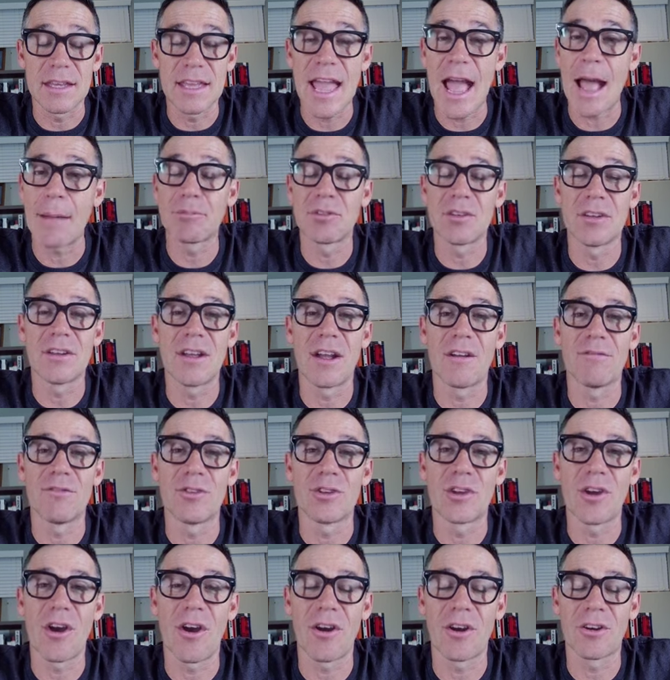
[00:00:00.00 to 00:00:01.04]
captain of the
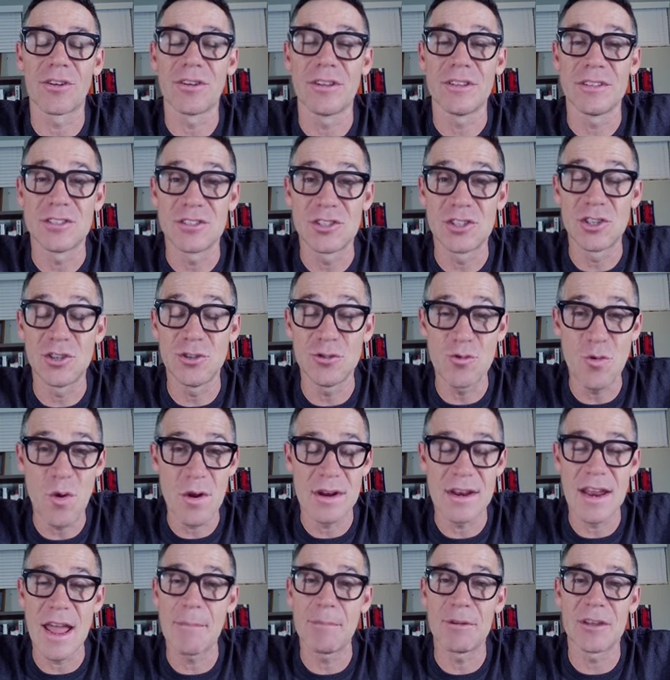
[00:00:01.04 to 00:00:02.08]
guard to
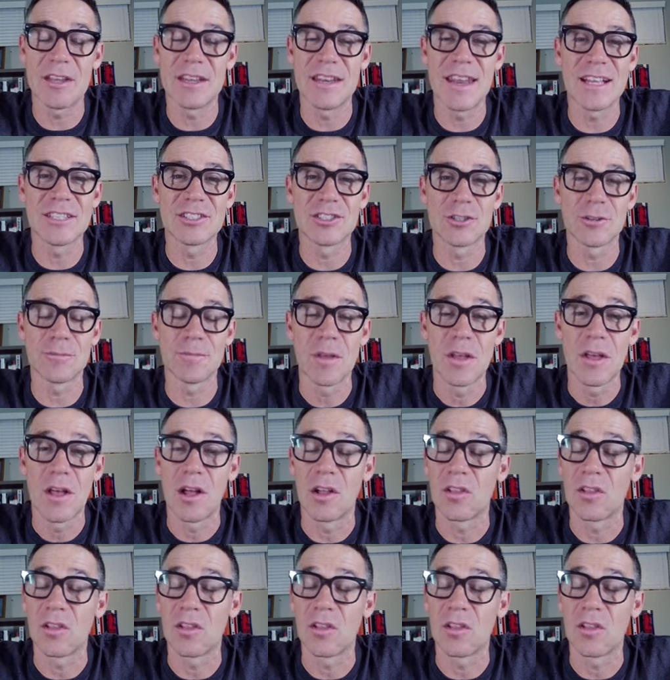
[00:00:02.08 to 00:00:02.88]
Nebuchadnezzar,